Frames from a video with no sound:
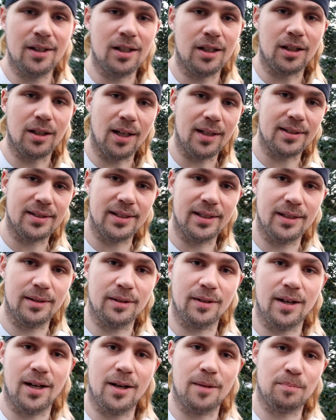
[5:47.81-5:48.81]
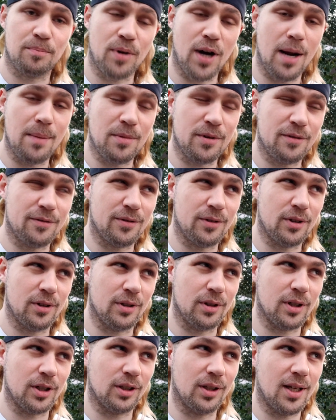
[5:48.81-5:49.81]
glossy uh, primer
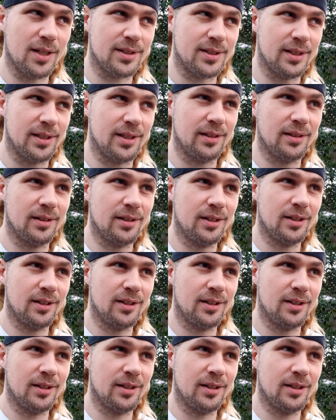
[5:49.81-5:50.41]
for or glossy